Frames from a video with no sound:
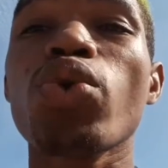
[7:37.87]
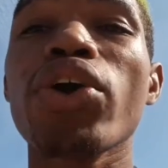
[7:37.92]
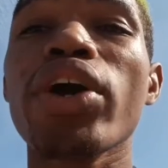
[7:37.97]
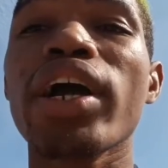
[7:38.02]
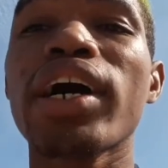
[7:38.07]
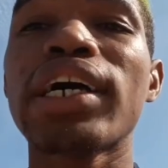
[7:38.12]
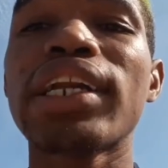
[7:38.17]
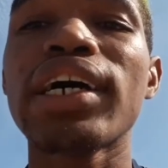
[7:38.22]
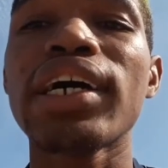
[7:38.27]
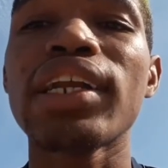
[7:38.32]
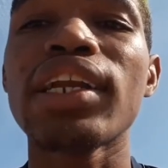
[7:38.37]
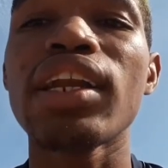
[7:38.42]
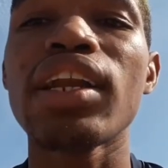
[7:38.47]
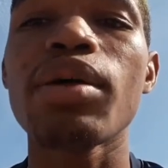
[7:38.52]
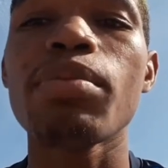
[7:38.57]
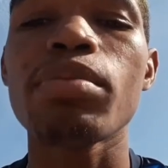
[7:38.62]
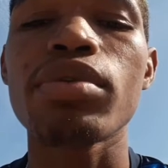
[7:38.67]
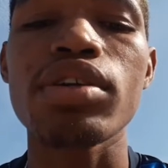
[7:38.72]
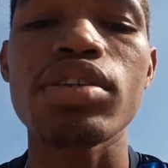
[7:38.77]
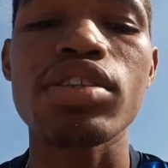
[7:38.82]
work and how the
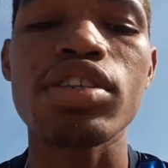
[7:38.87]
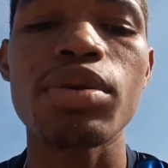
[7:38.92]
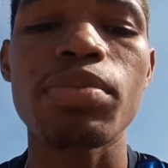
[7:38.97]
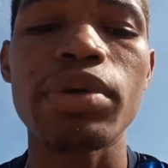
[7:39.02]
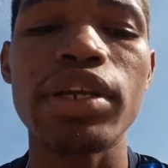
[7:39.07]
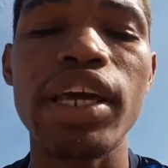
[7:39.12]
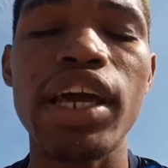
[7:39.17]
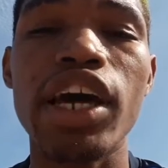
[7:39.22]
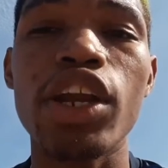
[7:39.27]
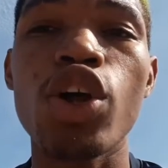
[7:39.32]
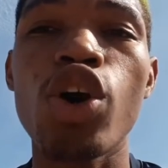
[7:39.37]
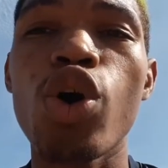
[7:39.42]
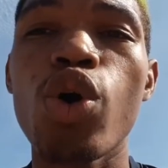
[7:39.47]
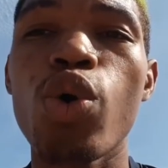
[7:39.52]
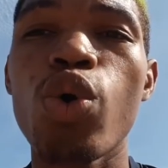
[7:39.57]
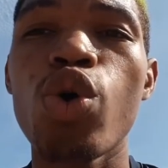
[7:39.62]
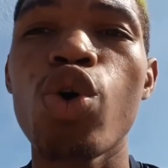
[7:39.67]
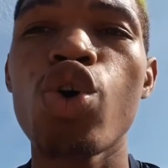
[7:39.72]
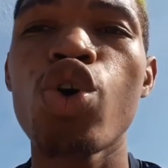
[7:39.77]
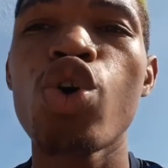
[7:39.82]
lemon consumer and
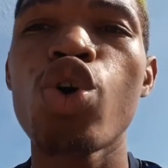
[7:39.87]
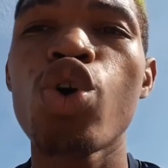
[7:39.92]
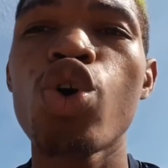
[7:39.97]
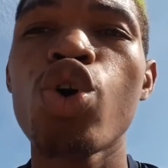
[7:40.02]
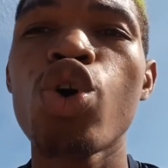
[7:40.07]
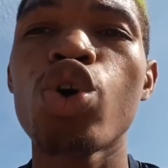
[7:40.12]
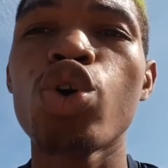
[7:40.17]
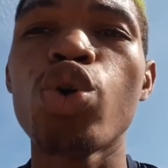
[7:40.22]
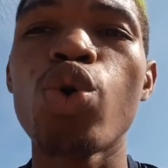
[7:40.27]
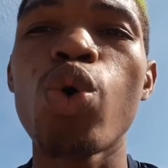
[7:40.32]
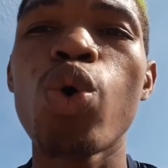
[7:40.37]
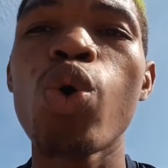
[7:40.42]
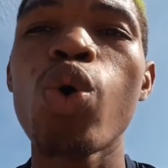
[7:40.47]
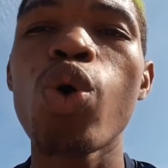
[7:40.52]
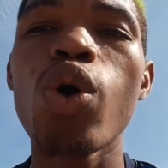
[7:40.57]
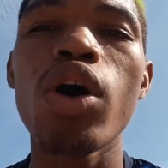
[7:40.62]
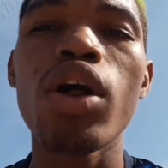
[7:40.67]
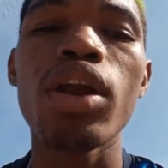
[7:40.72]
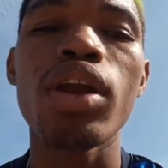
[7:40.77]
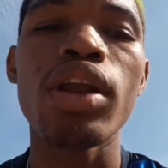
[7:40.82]
how the
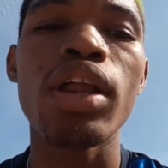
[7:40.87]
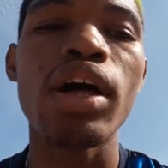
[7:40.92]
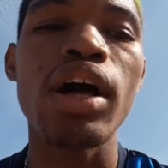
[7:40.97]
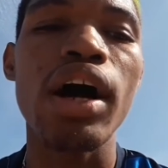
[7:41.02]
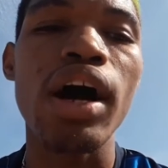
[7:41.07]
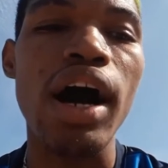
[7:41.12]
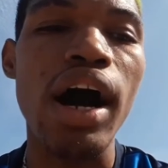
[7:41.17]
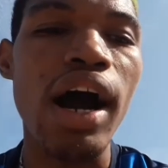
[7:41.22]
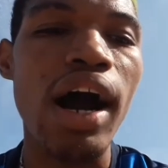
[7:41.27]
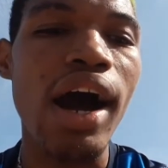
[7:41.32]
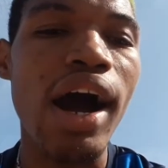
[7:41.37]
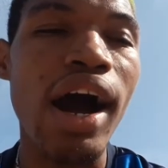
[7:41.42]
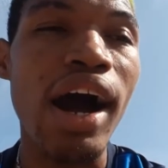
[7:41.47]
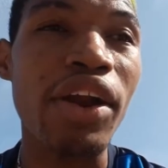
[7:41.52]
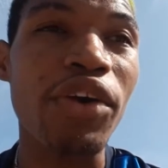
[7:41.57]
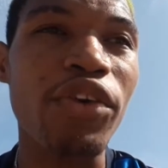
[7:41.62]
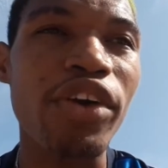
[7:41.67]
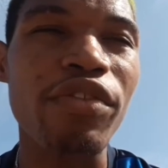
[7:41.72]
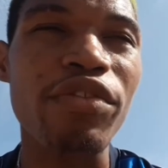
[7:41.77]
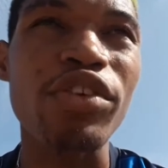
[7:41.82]
whole
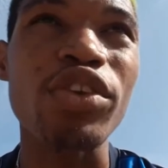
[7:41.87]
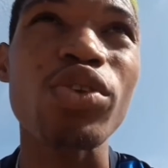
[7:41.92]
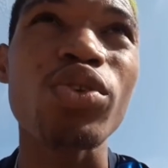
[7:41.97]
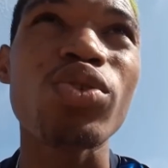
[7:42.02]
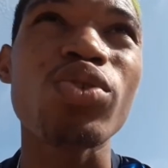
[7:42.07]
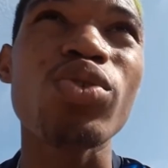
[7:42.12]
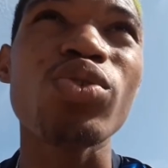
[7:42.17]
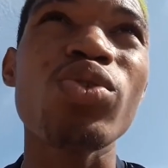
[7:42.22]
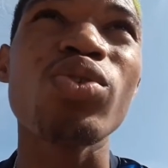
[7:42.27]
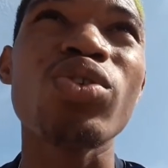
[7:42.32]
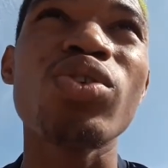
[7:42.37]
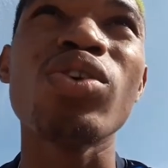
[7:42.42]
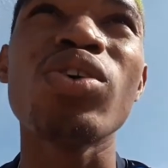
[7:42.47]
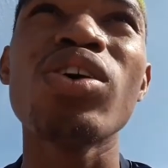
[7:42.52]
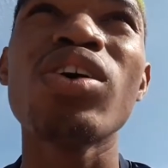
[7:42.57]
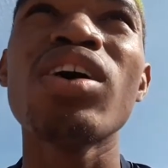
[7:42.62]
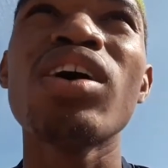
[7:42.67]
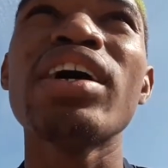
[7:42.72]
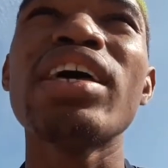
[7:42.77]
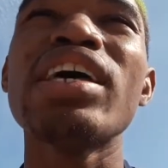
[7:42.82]
ad revenue,
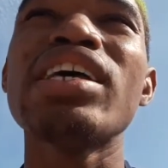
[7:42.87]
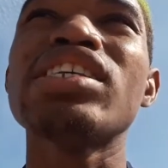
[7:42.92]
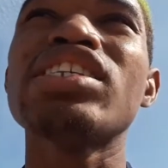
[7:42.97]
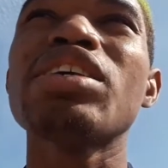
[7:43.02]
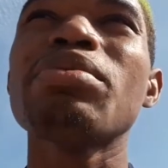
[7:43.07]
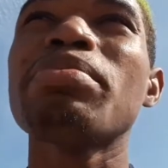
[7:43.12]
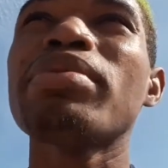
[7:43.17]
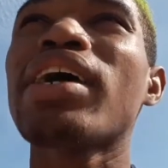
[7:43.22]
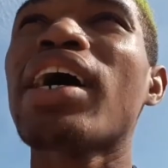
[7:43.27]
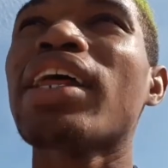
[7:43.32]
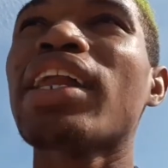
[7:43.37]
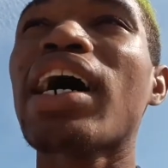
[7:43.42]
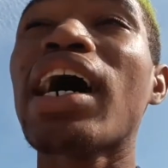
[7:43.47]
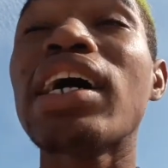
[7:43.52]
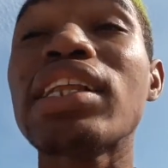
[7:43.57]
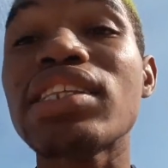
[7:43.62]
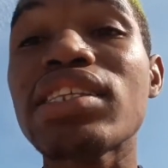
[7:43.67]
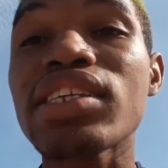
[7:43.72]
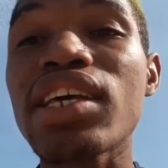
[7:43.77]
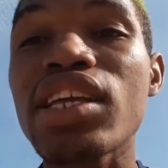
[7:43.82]
you see me, and
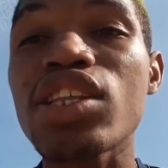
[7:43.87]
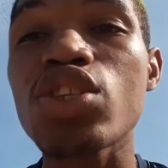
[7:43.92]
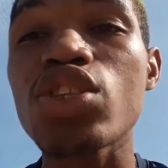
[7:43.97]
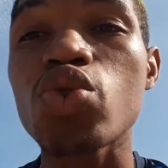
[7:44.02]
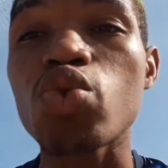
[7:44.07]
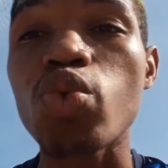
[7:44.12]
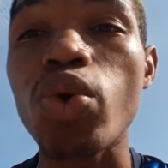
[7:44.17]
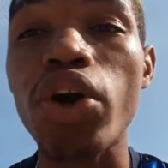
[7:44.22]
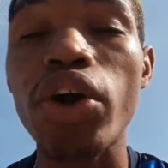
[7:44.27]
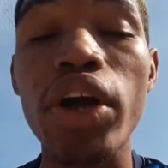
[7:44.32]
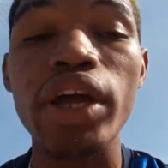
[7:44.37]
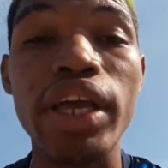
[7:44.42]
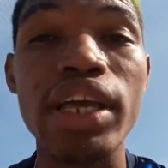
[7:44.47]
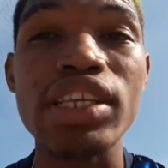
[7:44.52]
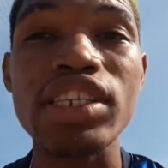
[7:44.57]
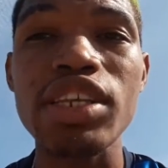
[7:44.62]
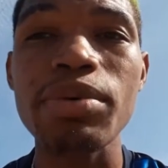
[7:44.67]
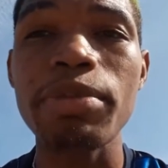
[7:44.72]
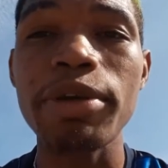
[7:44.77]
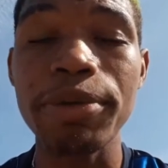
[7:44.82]
AdSense work,
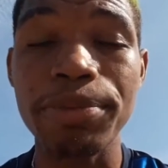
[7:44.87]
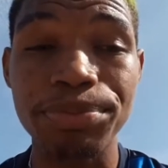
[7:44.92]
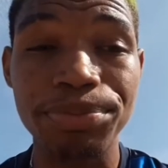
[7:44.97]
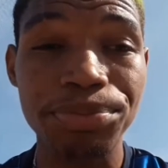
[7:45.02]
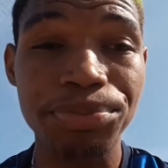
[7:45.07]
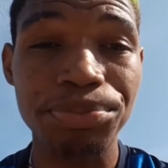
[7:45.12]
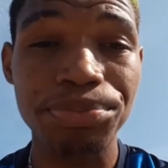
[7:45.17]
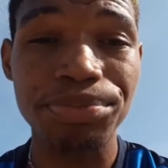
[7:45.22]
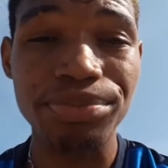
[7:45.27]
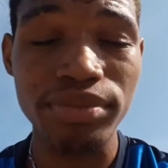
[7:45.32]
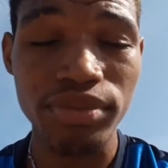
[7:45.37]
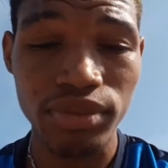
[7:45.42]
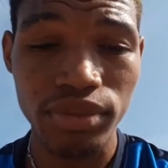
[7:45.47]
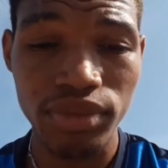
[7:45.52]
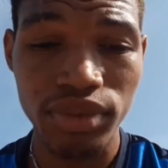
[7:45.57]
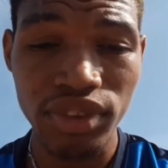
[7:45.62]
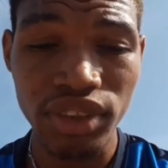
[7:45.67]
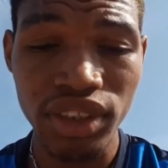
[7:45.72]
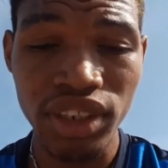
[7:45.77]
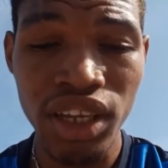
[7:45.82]
you see me?
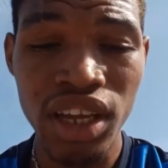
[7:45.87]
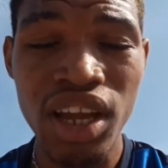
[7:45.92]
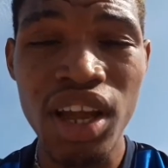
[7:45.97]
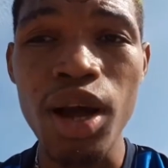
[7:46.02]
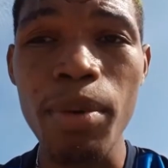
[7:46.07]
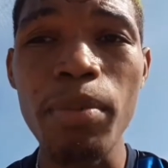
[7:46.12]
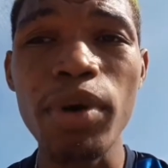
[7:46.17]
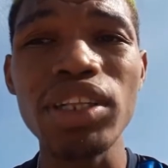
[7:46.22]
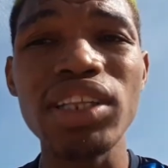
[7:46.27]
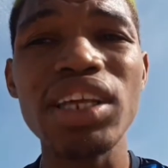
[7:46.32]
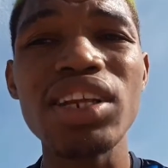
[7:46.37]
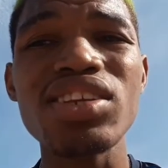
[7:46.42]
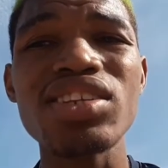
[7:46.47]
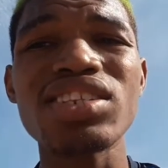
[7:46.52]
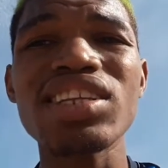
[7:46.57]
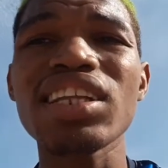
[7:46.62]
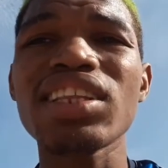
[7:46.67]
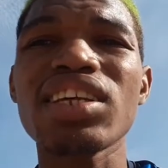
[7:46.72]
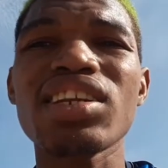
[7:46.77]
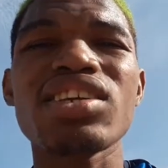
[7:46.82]
But
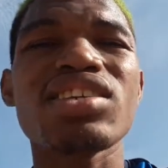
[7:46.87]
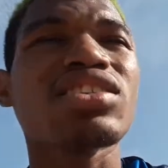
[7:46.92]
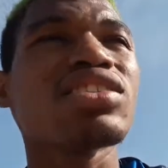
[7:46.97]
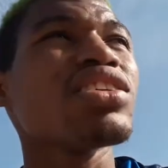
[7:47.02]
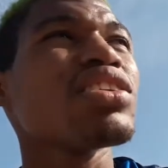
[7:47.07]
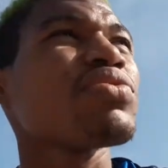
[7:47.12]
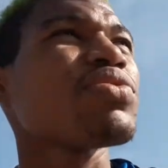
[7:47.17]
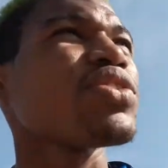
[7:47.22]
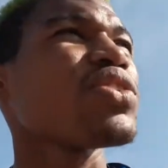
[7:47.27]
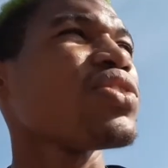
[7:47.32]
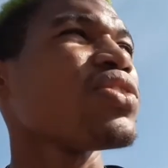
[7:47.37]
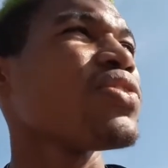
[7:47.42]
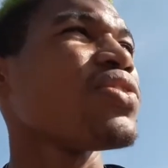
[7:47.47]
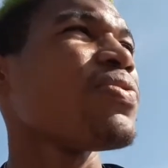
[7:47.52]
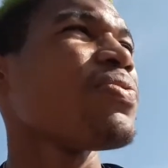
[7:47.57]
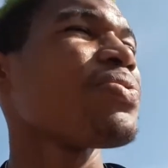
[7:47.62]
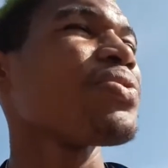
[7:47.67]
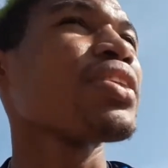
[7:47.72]
that is me for though.